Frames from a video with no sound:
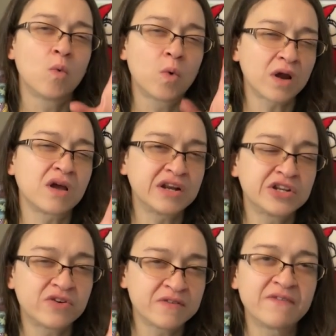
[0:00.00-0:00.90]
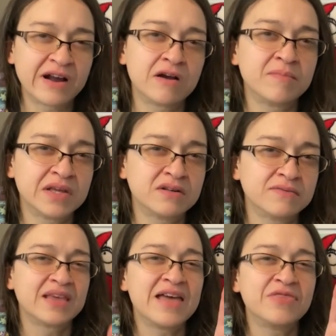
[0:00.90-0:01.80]
Work on your environment,
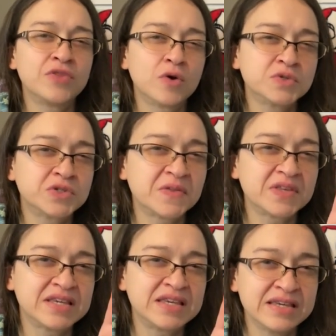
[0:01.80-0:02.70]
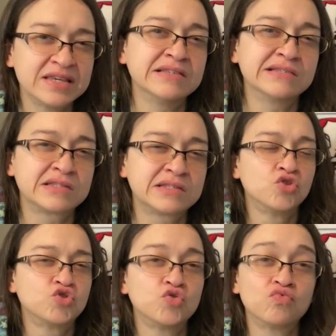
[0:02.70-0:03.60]
and those are the keys
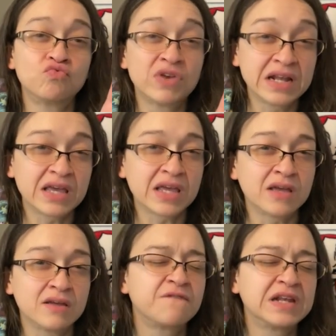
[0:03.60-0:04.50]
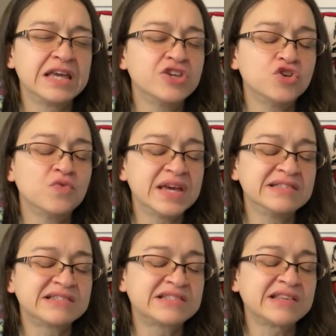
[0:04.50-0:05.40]
to really filling you
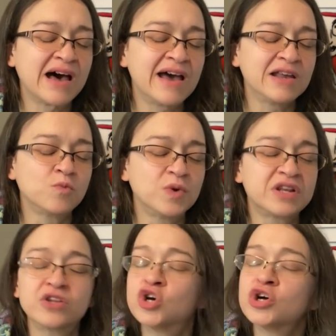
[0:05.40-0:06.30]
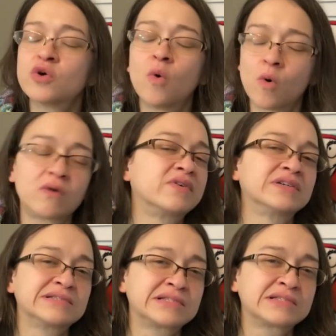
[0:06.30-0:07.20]
inside with good
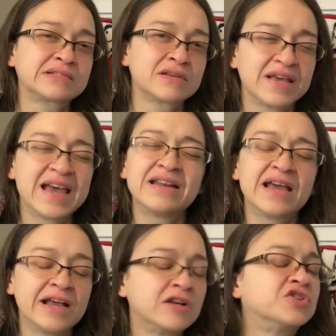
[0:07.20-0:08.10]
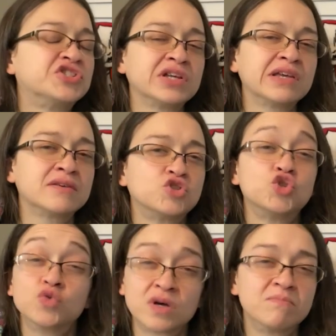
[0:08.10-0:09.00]
auras and energy
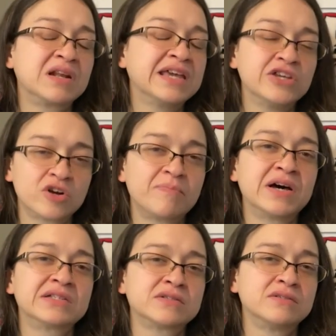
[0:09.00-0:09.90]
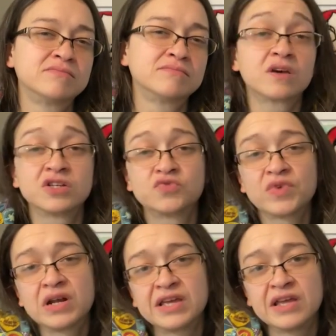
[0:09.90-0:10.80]
to complete your puzzle. Because
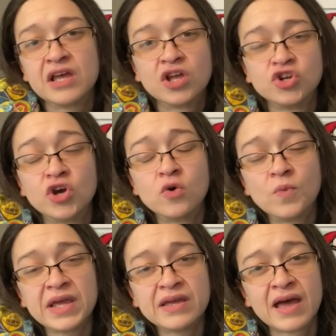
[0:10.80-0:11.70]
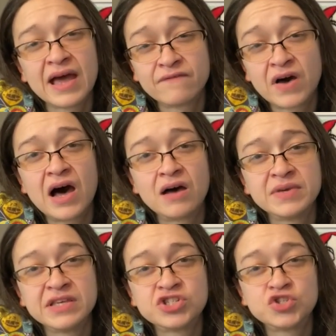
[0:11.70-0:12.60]
really, don't we have
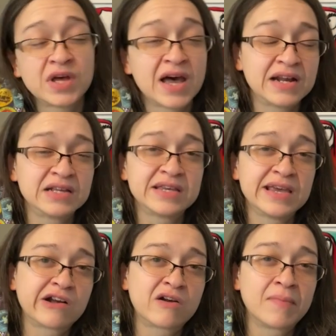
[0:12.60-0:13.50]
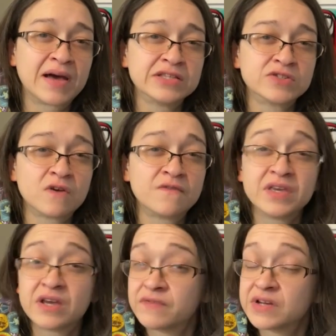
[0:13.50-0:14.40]
hobbies to kind of take our minds off the
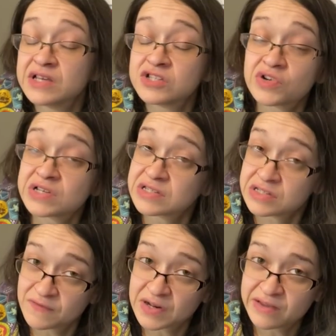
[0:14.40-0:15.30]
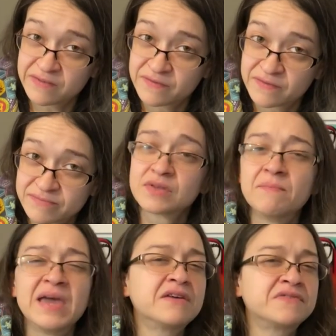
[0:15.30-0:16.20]
everyday stresses of life?
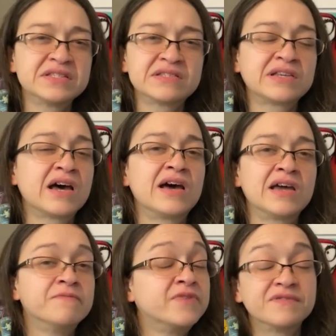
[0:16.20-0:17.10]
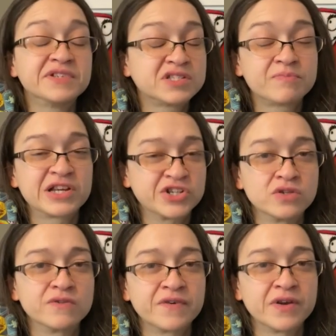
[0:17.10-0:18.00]
Make this time very
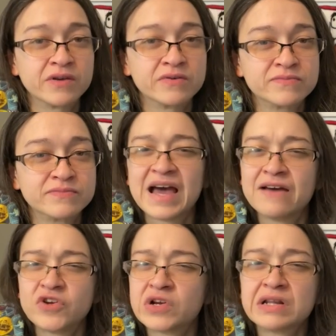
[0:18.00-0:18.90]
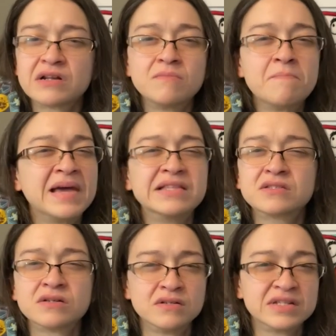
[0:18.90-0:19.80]
special for you. Have your little
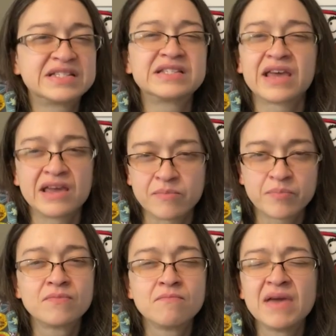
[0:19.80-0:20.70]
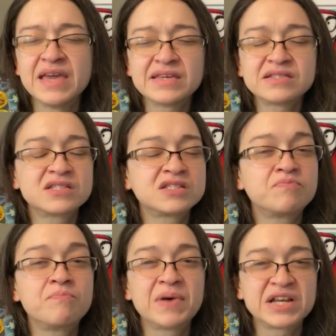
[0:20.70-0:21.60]
mental escape. Make it
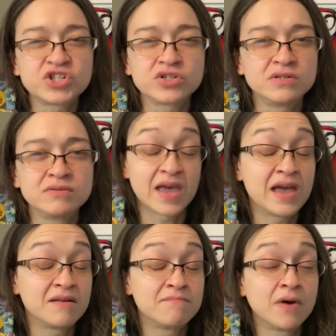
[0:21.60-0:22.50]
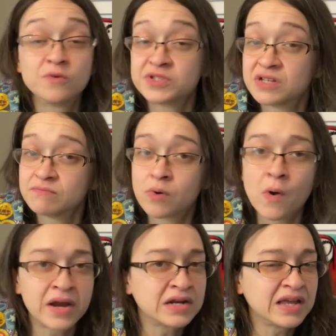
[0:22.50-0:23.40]
special. And most
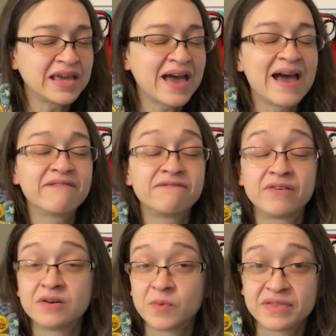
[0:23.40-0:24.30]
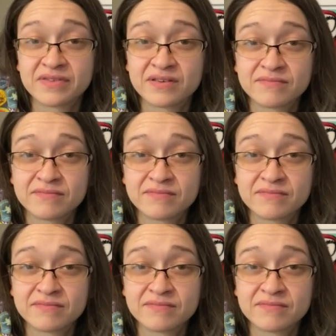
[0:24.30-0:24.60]
importantly, have fun with it.